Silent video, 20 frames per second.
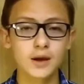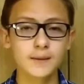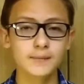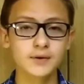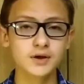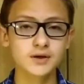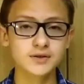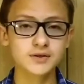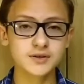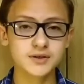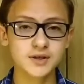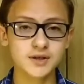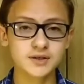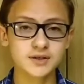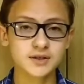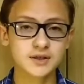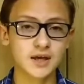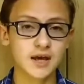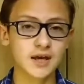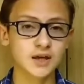And because of
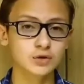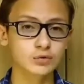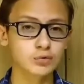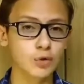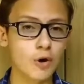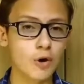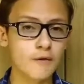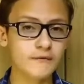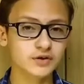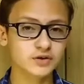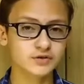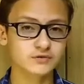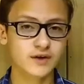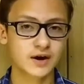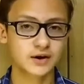this, the 12 inch